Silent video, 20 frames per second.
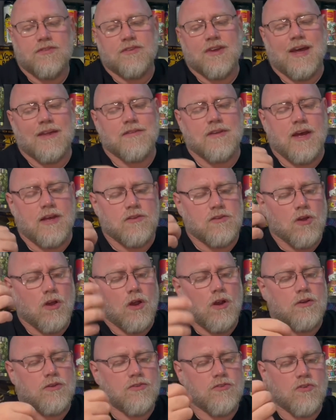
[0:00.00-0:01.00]
It's got that
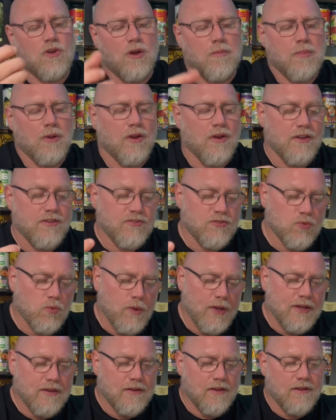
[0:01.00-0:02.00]
tart strawberry
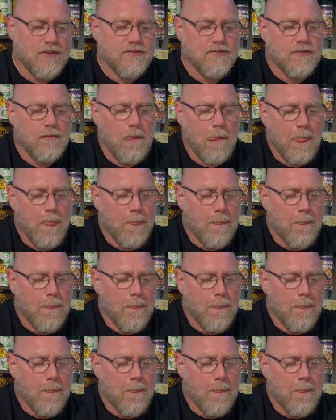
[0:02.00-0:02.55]
sweetness.